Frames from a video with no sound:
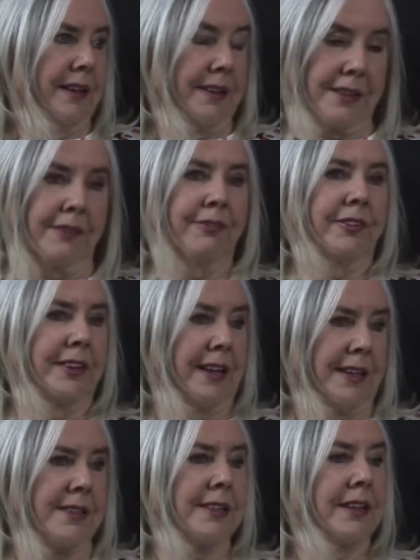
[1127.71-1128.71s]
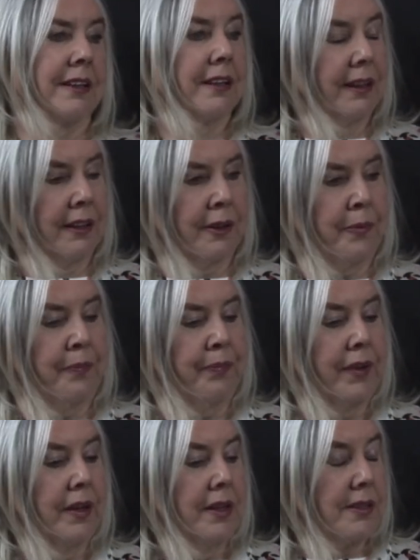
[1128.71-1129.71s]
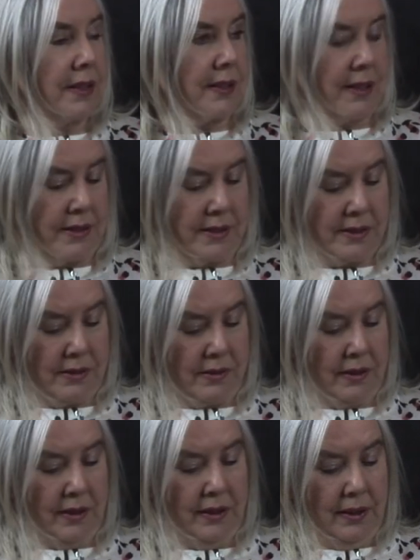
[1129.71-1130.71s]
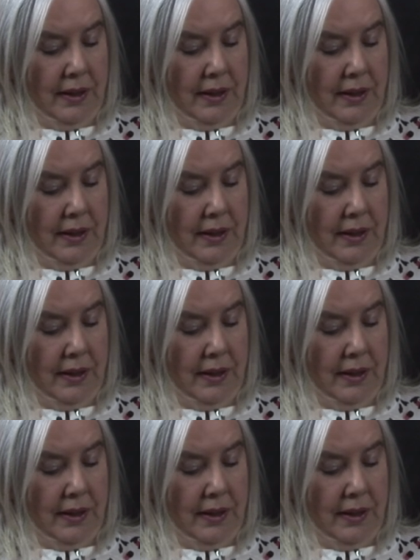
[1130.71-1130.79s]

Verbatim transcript: It's a fantastic um, success story,